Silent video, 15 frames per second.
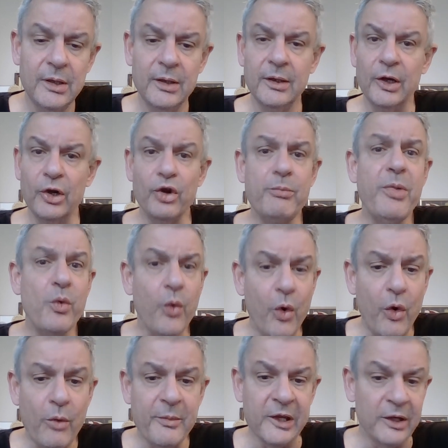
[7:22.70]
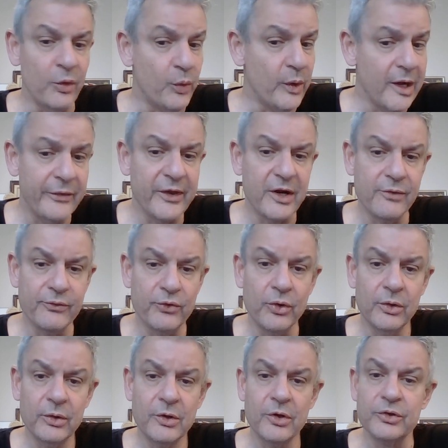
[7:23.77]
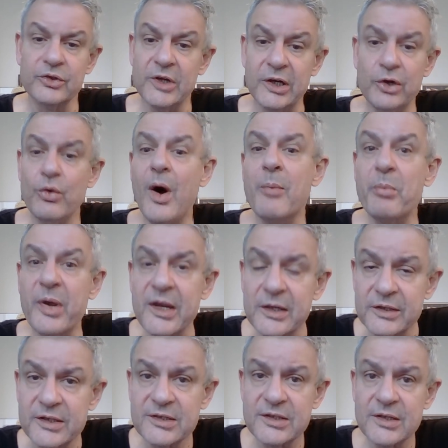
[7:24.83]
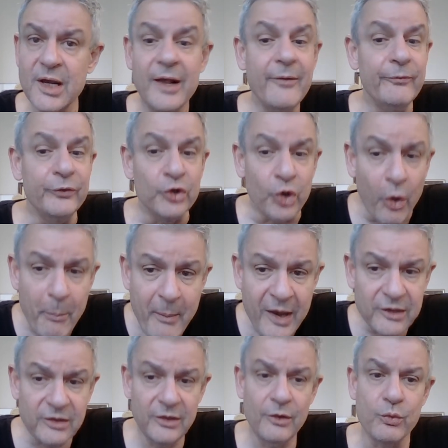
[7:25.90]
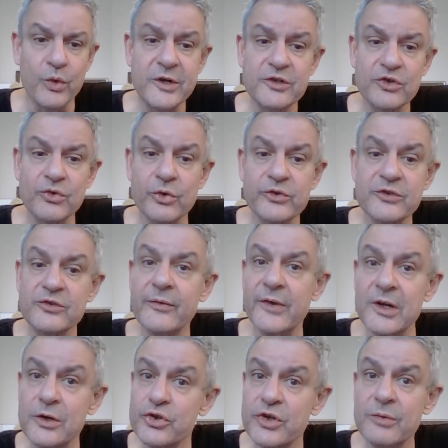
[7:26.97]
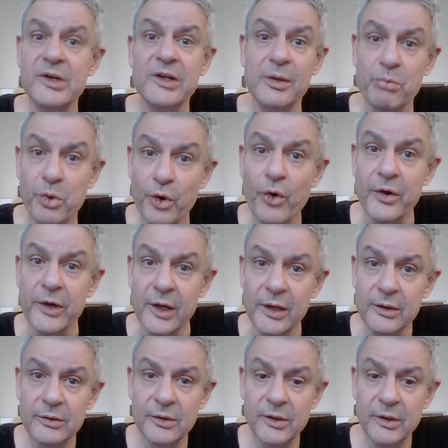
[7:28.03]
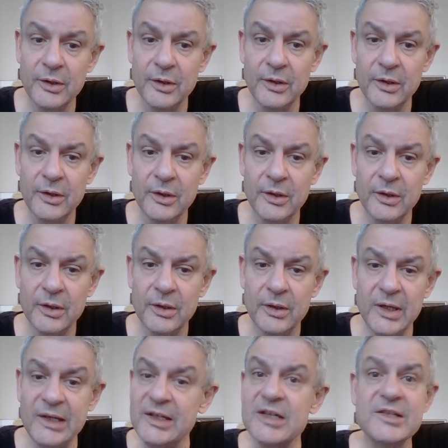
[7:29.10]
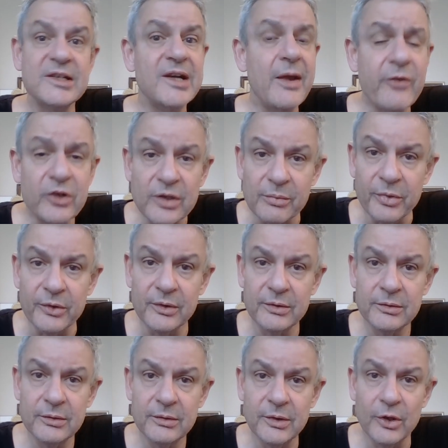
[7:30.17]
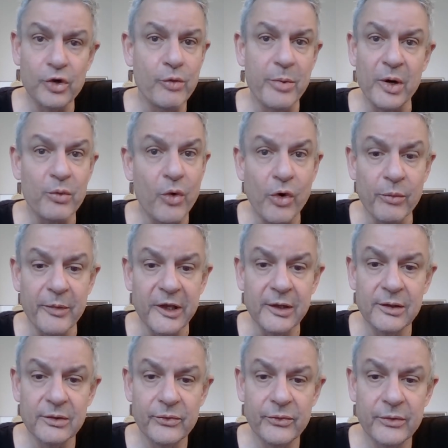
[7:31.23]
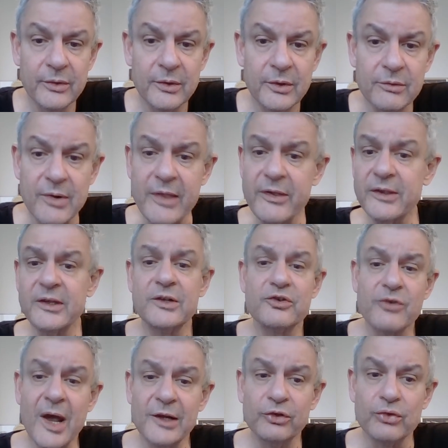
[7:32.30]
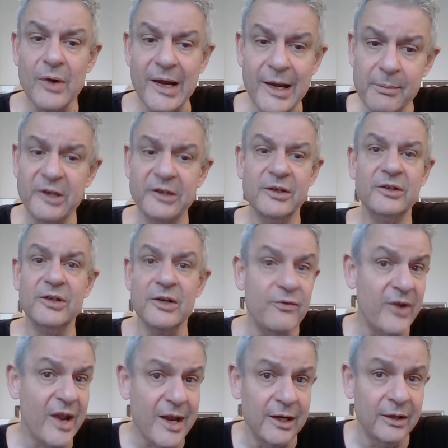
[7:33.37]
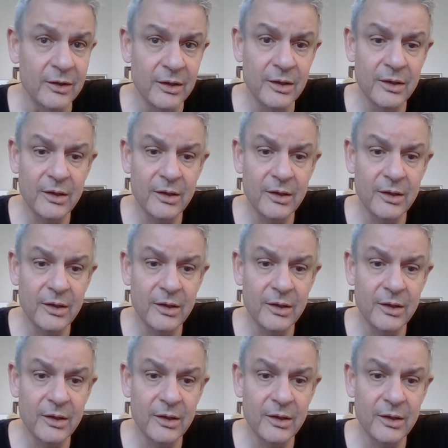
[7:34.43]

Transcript: Global warming will therefore continue apace, no matter which sources of energy we deploy. It is inevitable, global warming. Rather than trying to limit it in vain,